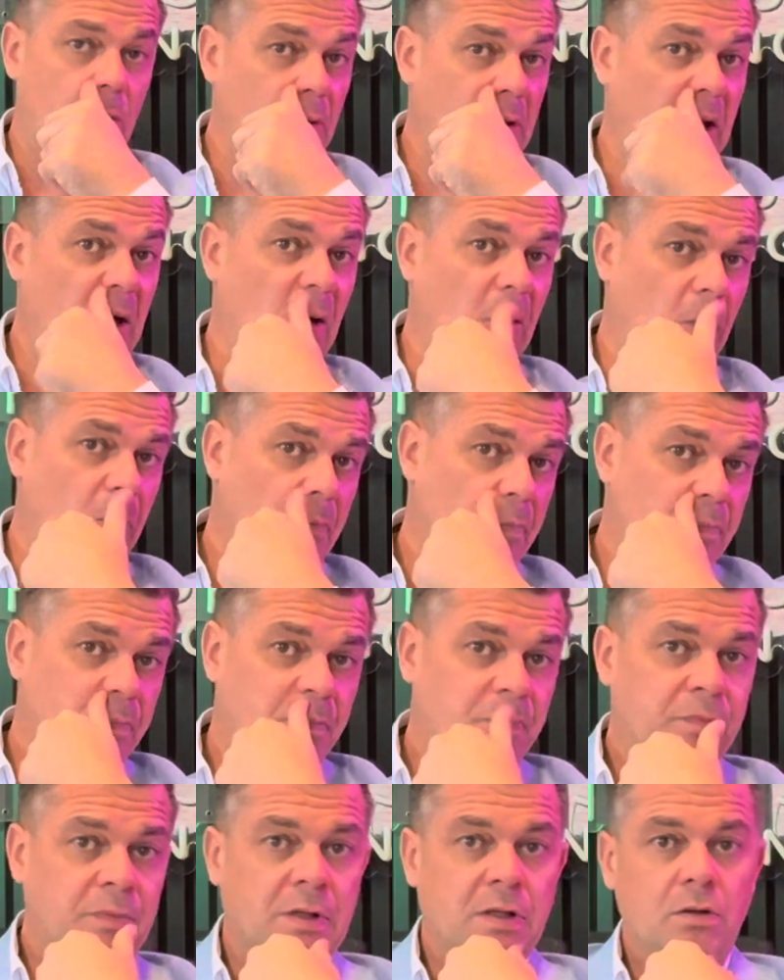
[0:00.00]
out.
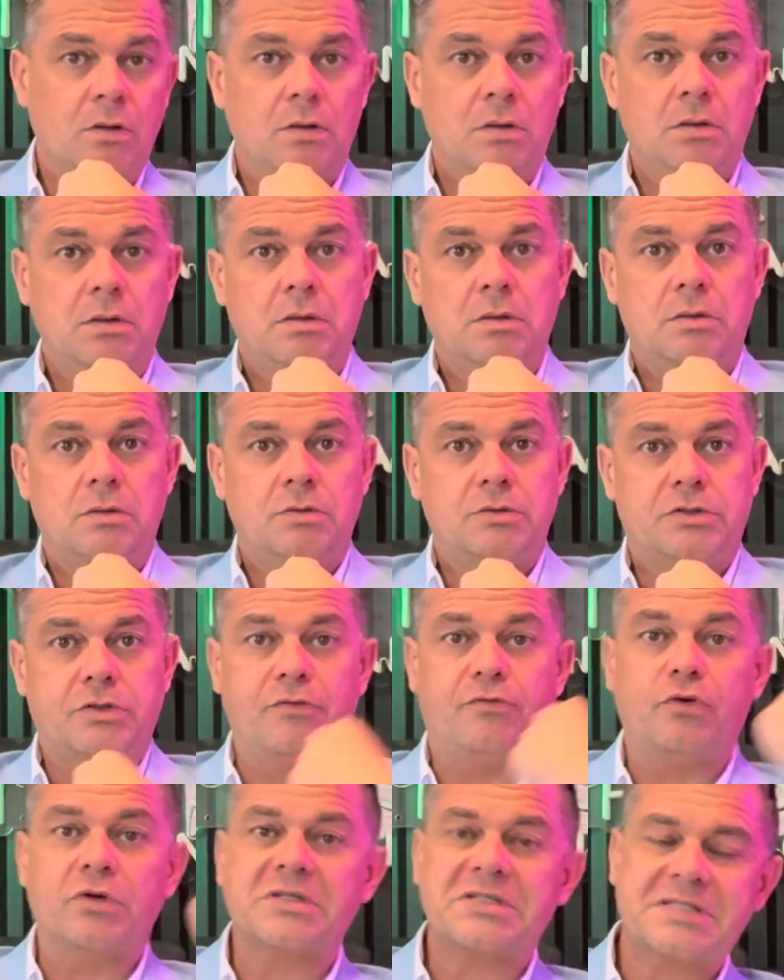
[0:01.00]
So
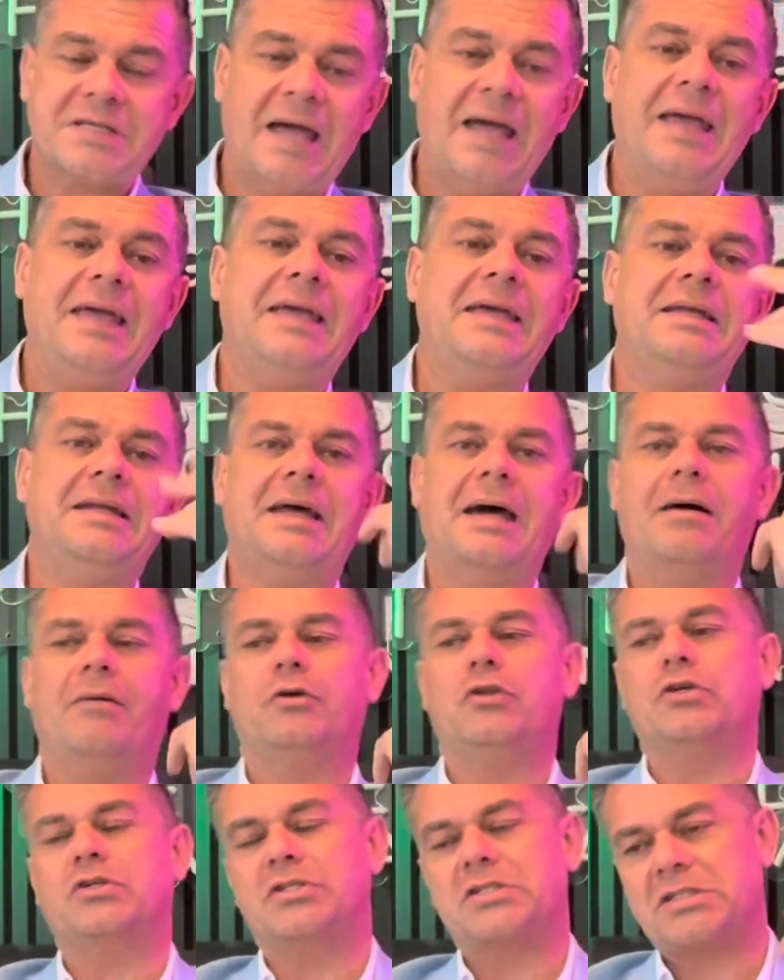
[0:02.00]
if you're sat here now
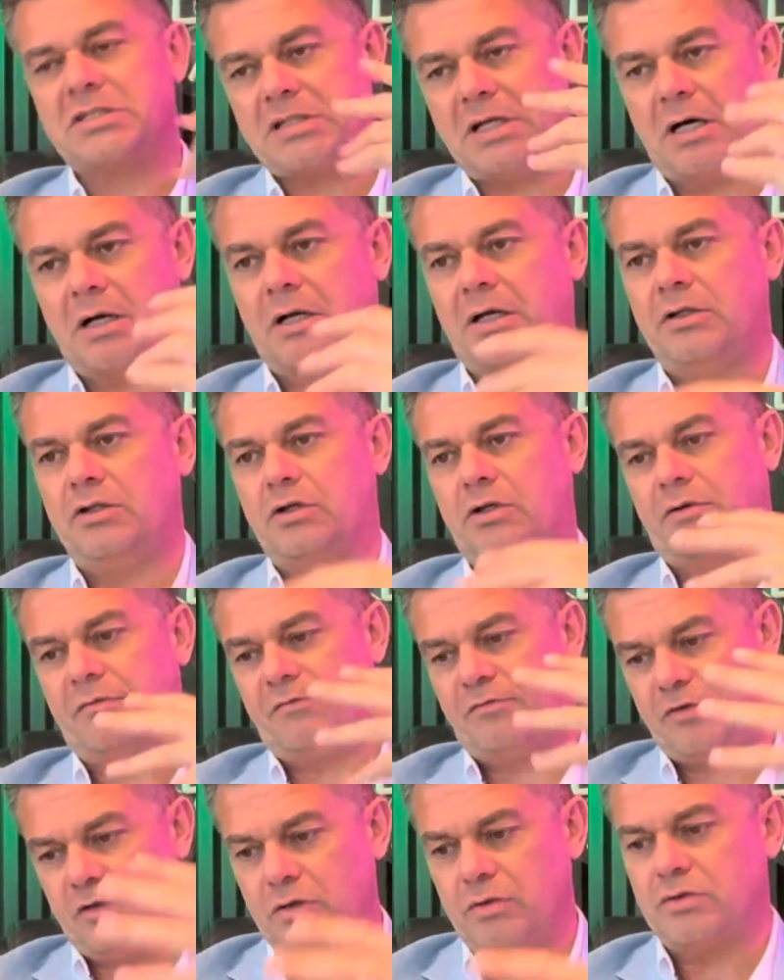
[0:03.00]
and you're stuck and you're
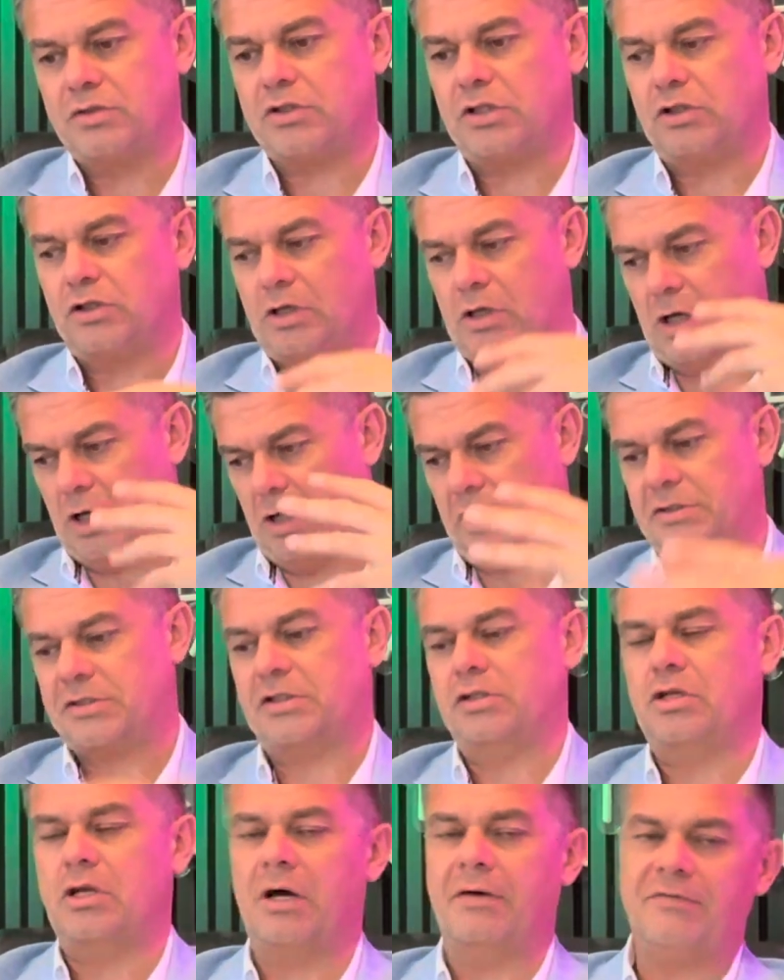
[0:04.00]
confused and you're lost
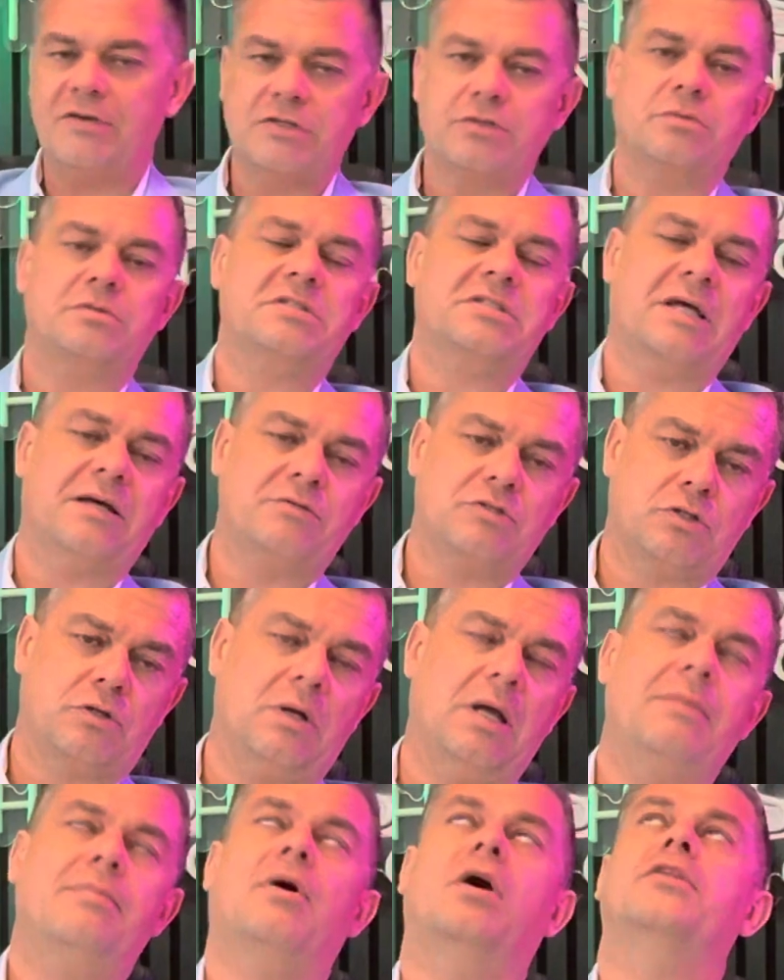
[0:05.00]
and you're like, this all sounds
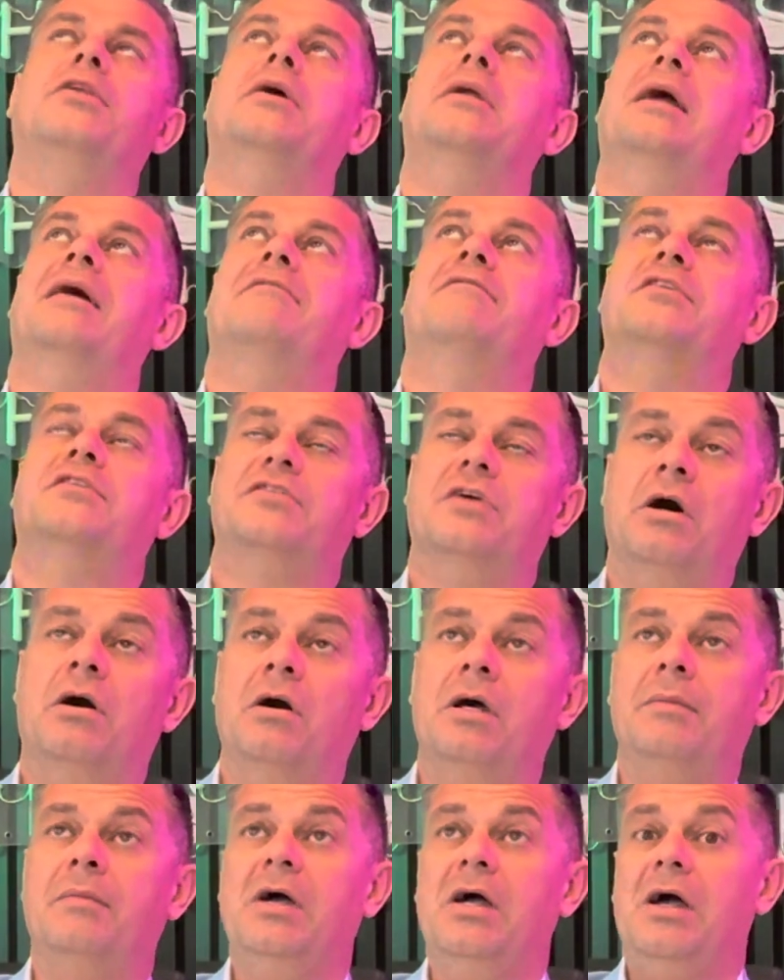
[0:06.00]
great, but I don't have the
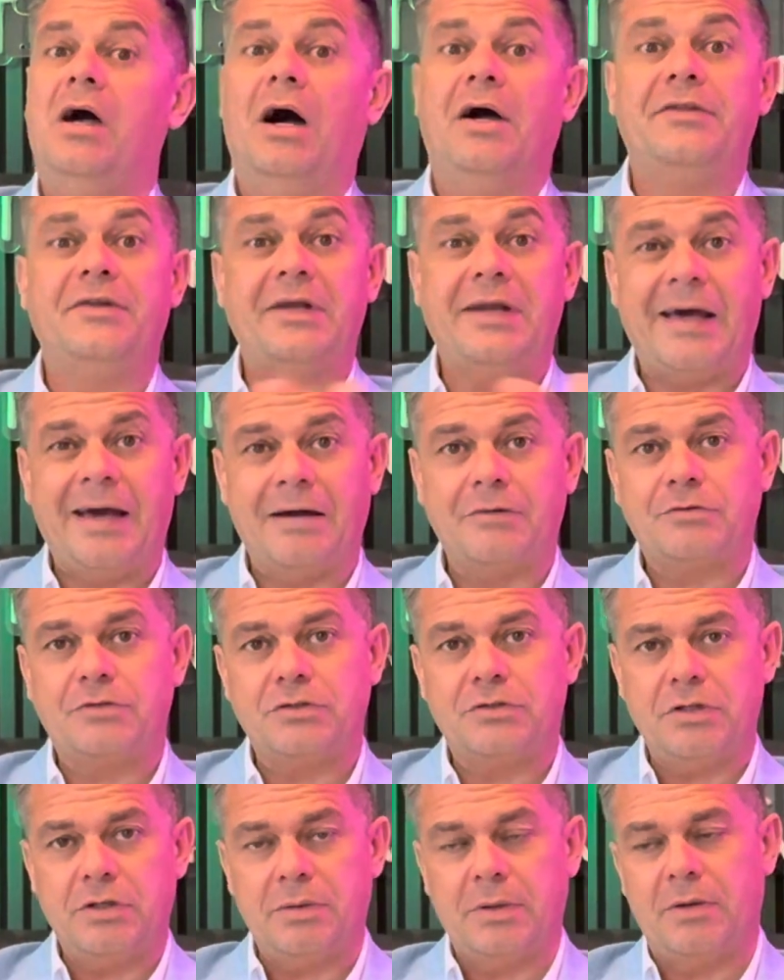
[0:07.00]
time, I don't know how to
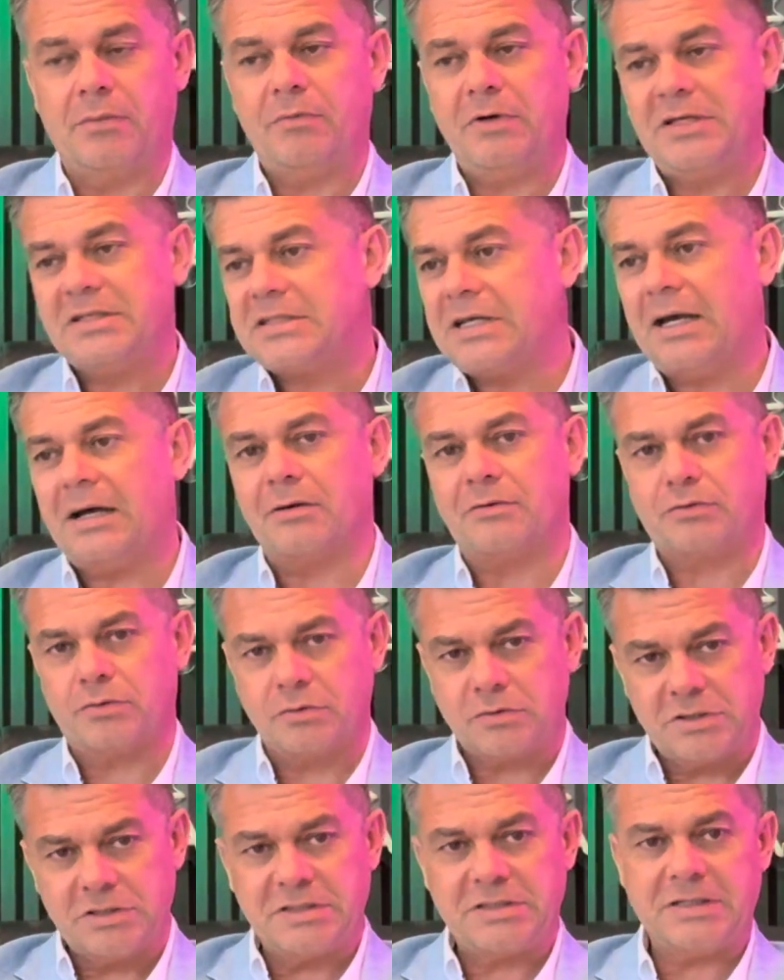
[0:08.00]
do it, reach out, talk
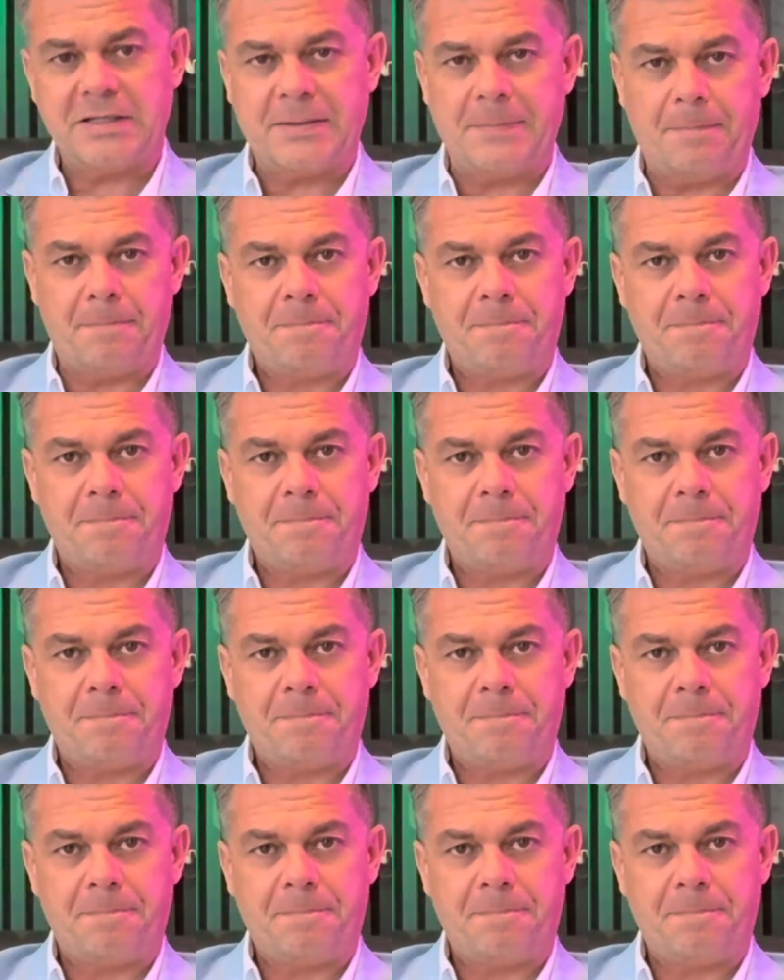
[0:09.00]
to the team.